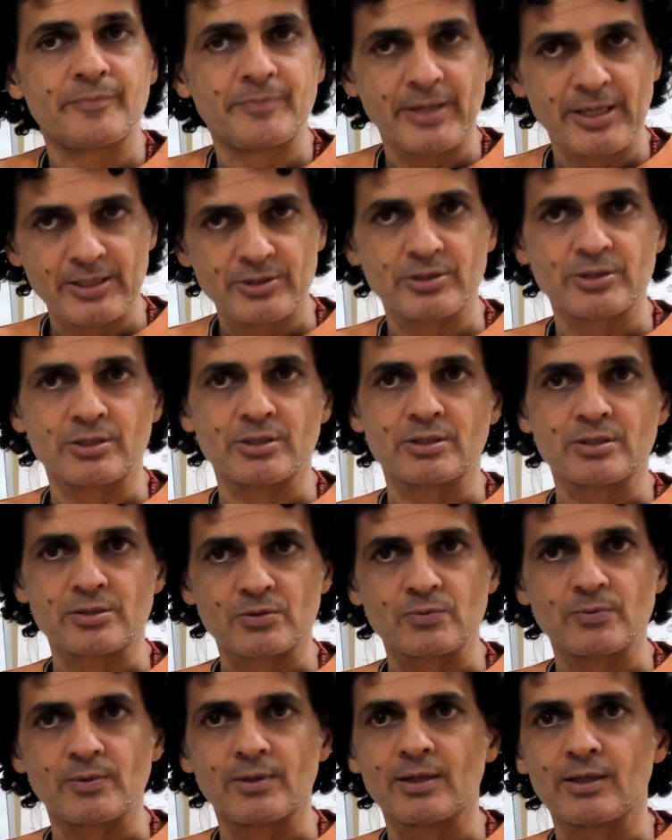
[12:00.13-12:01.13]
patience
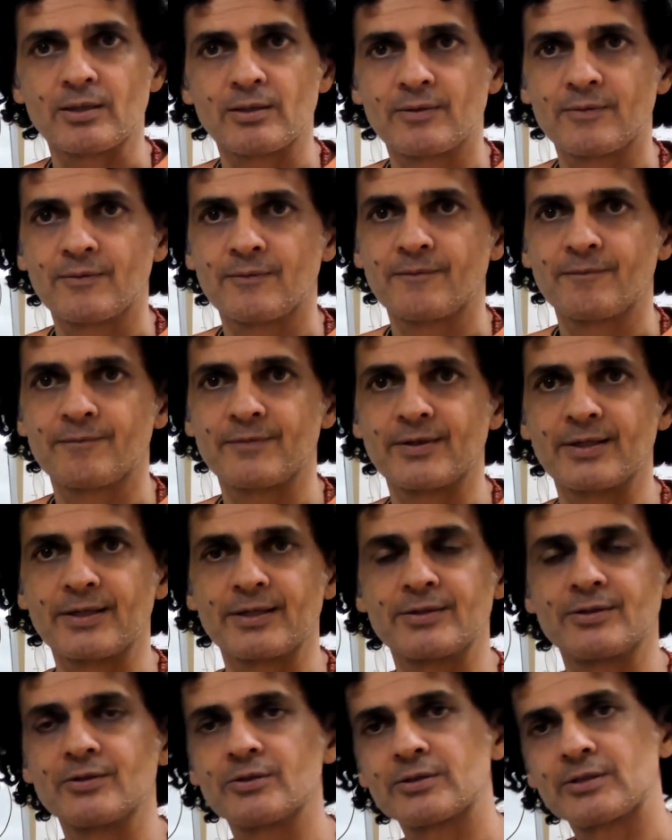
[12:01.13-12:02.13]
as well. They are
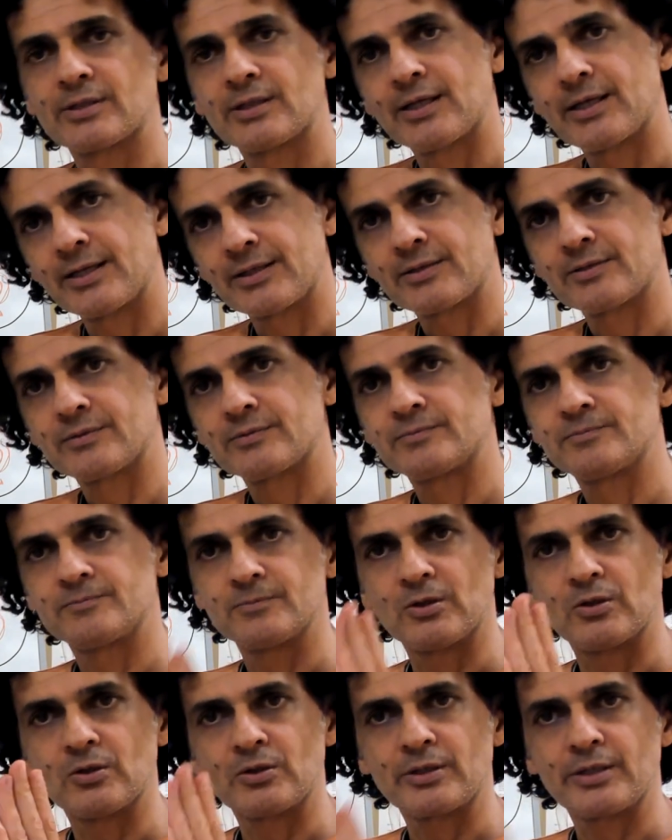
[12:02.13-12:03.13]
not like,
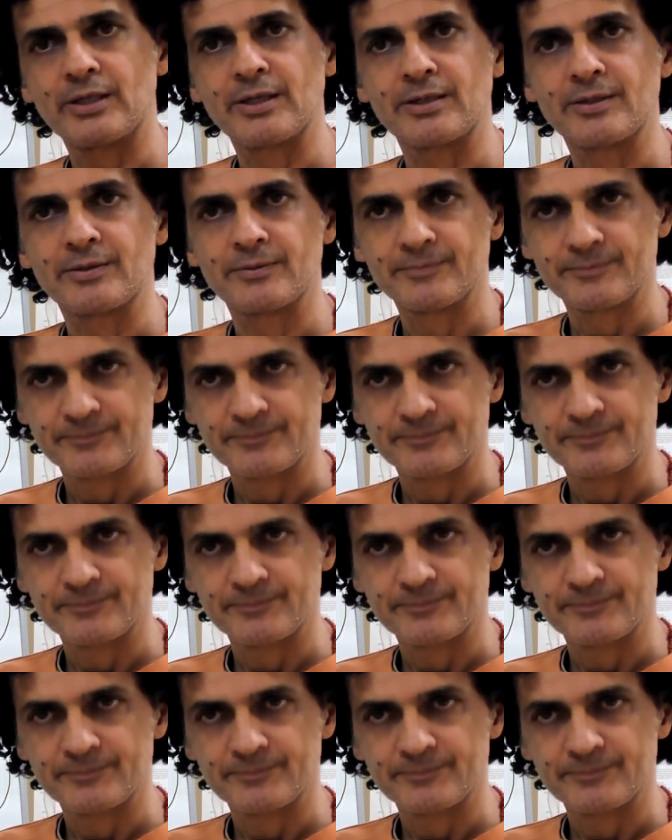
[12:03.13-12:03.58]
okay,